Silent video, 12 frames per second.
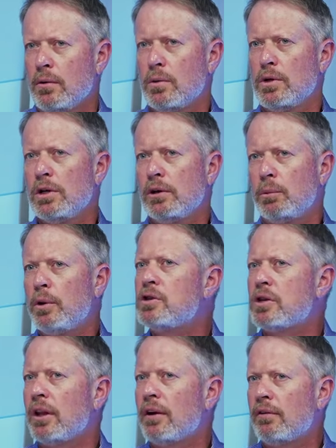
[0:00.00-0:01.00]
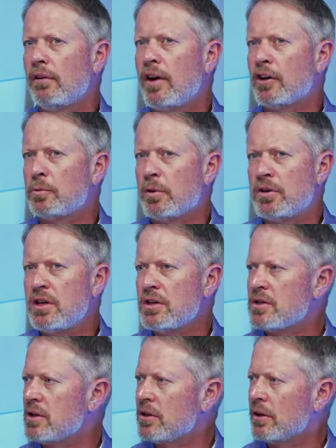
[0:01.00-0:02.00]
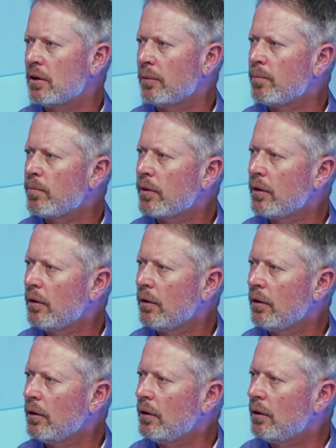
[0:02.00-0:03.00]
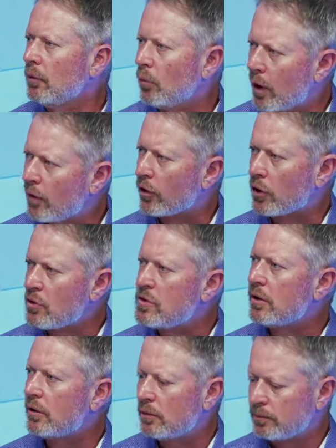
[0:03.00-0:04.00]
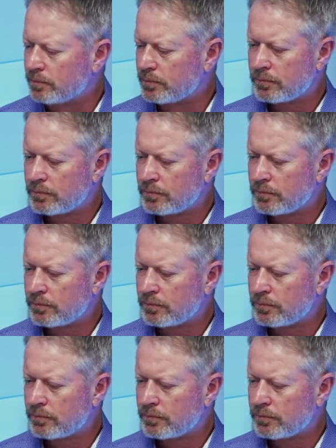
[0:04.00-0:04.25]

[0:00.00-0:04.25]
you reach a level of expertise in your in whatever you do,